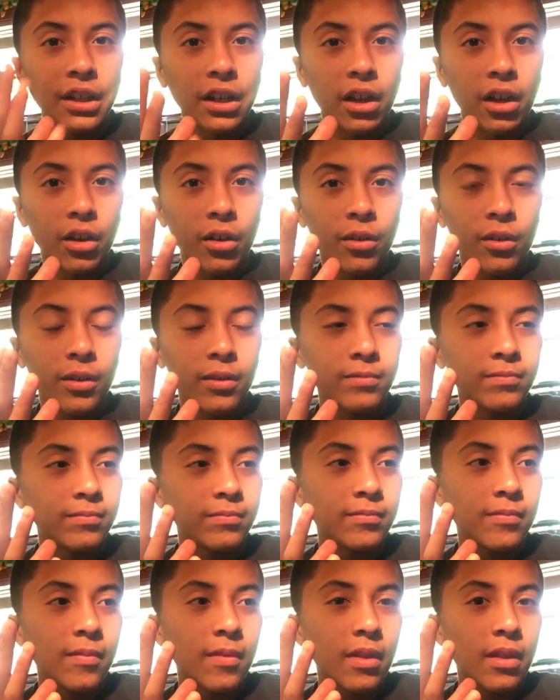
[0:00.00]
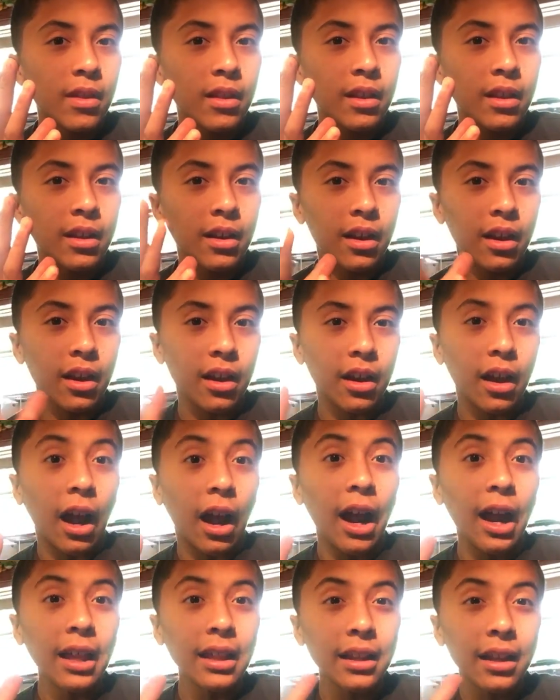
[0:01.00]
you know,
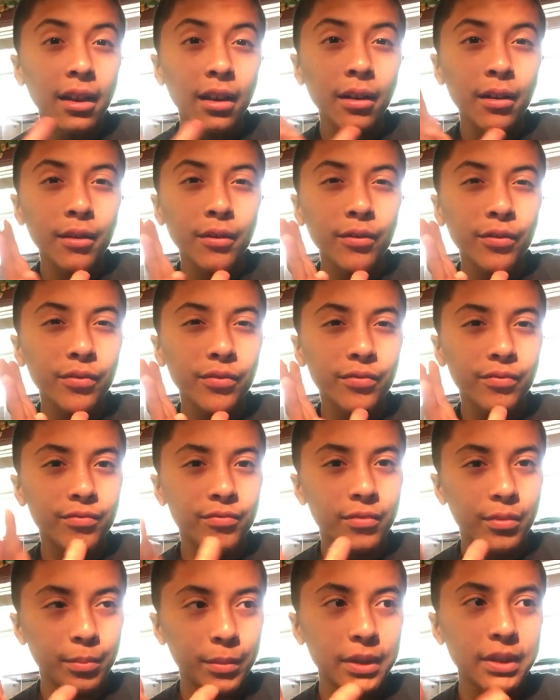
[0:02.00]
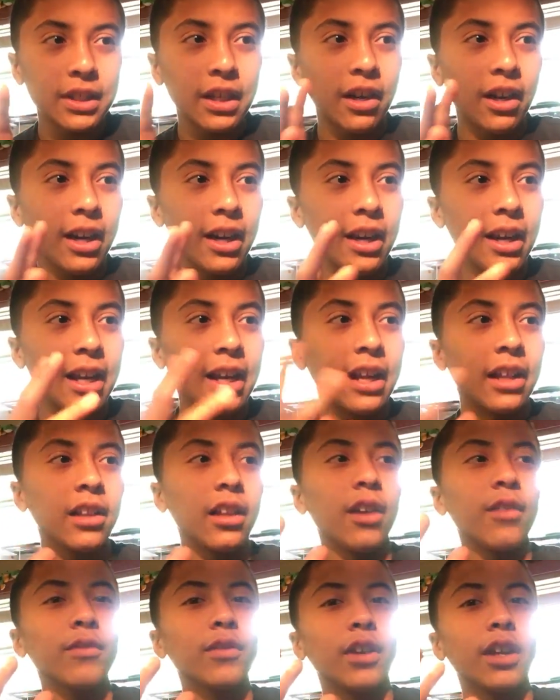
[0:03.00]
I love the military and I
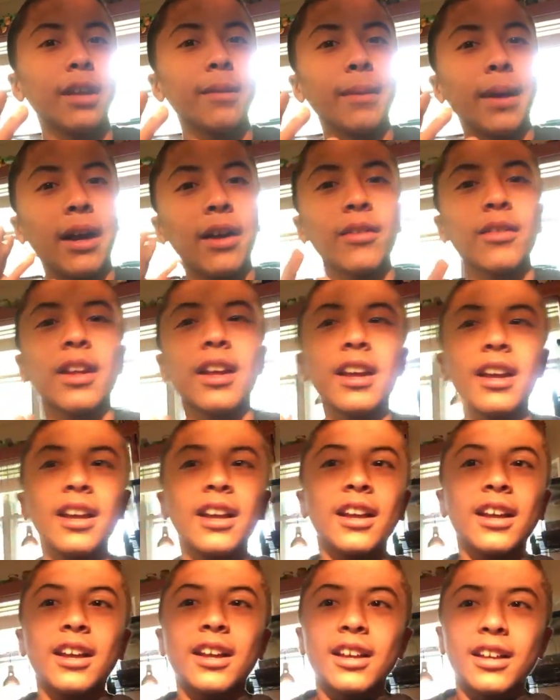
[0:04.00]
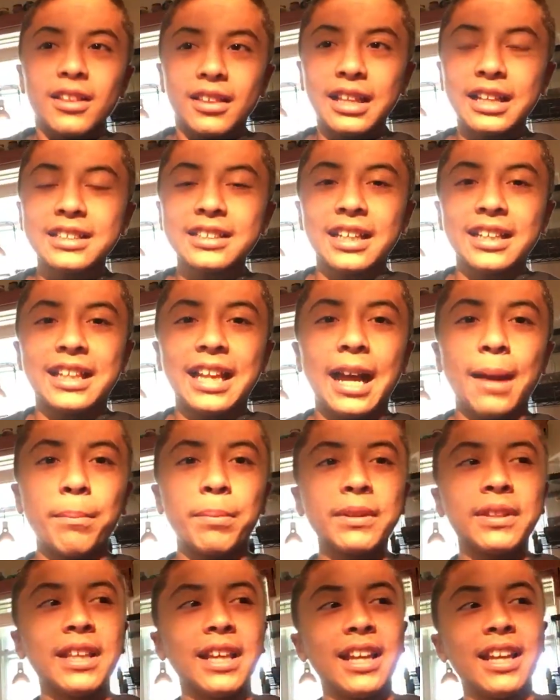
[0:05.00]
love learning about things like that,
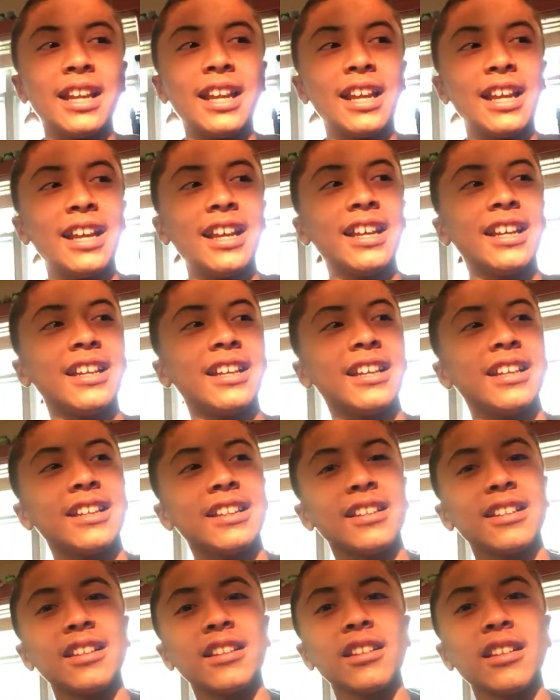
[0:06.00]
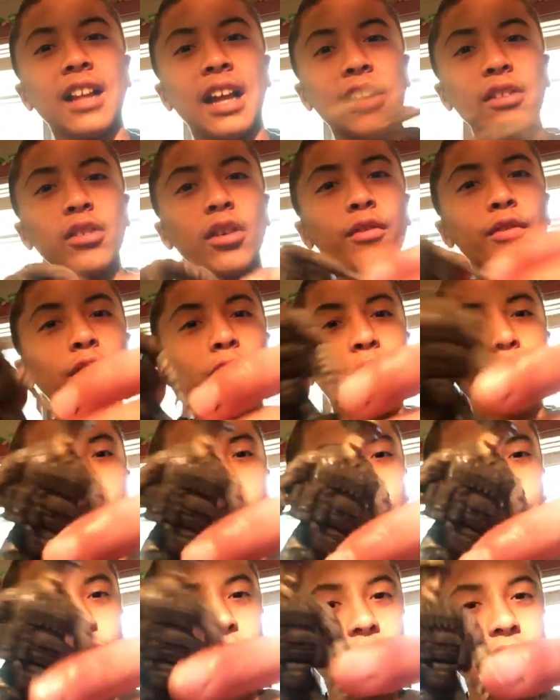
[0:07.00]
but then, I don't know if y'all have
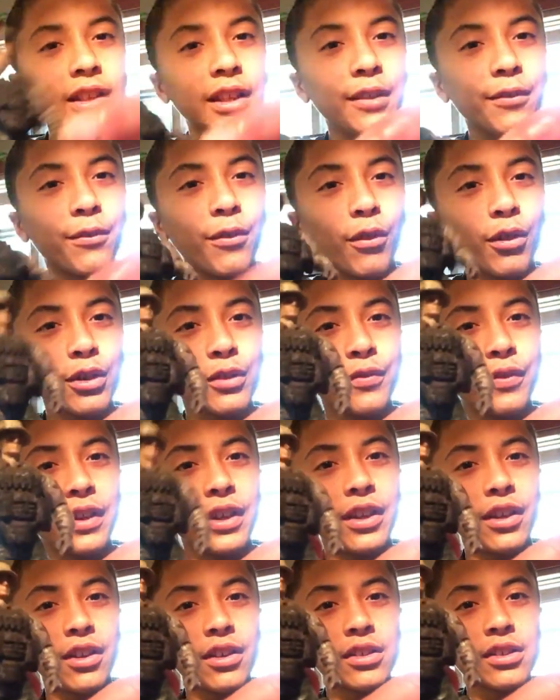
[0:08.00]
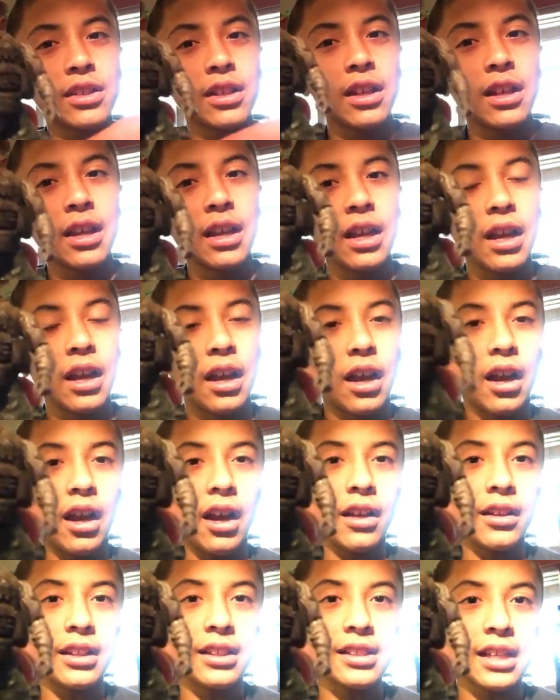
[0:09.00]
heard of Elite Force figures.
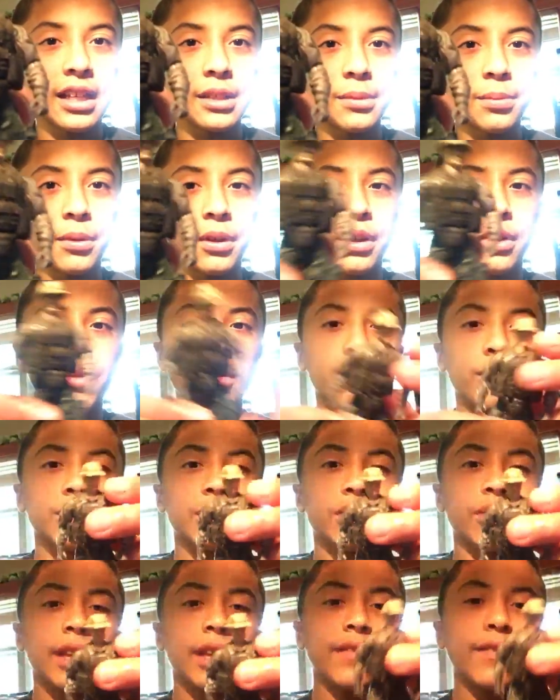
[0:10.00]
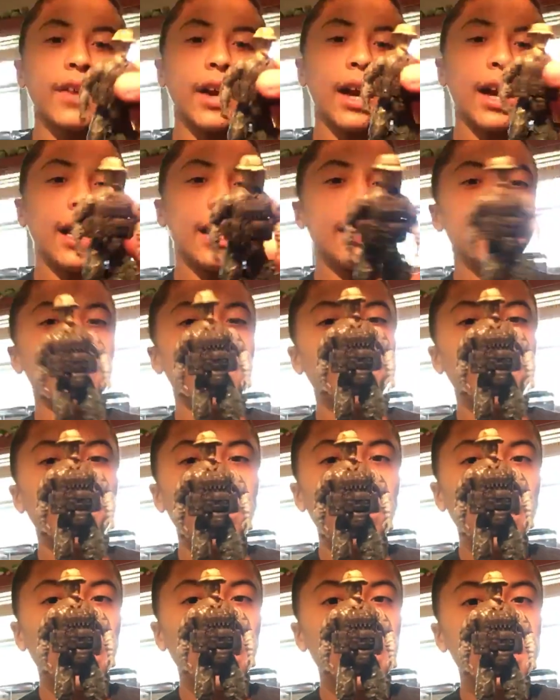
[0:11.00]
Uh, this guy's pretty cool. So they've got
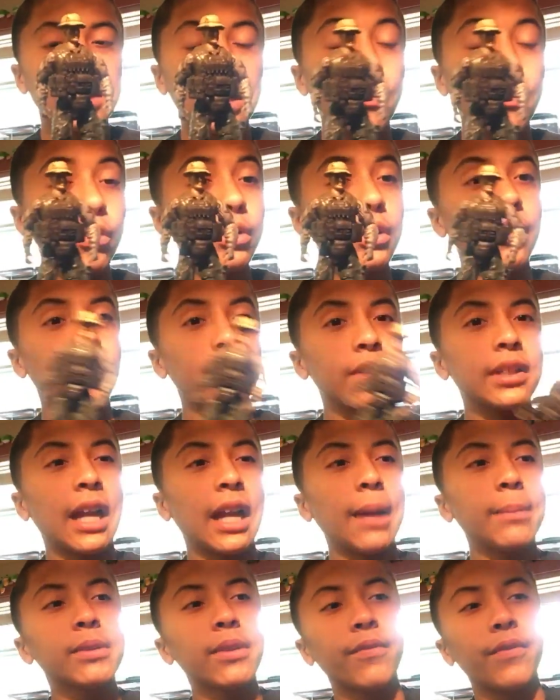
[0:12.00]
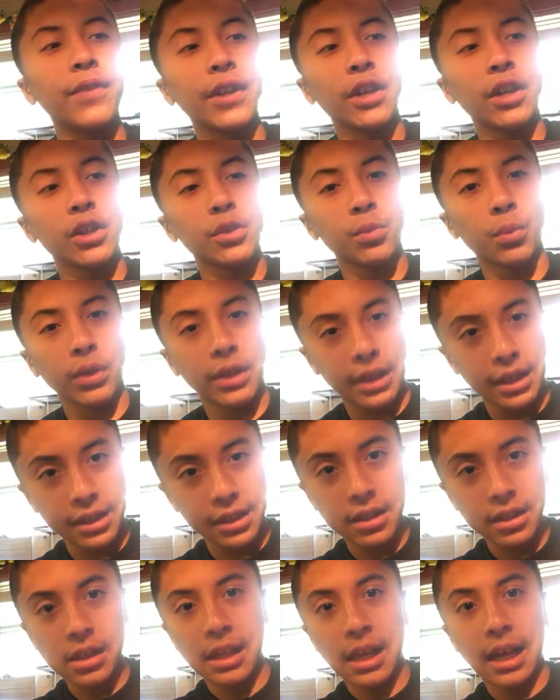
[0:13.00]
several different types of figures. We'll get
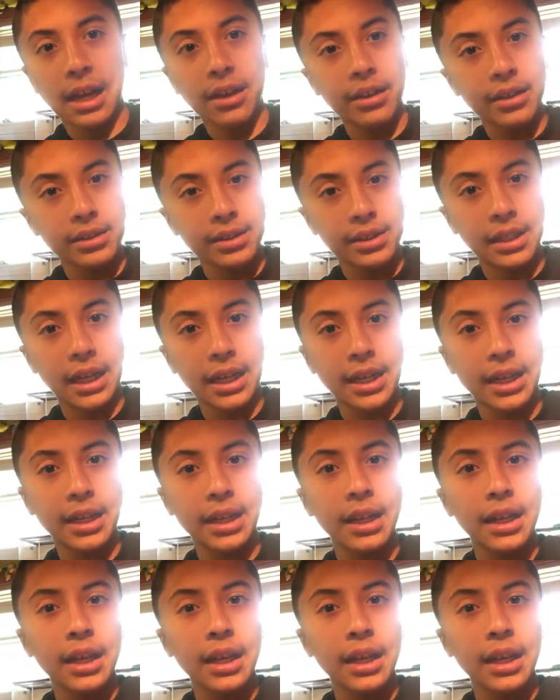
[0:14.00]
into that in a second.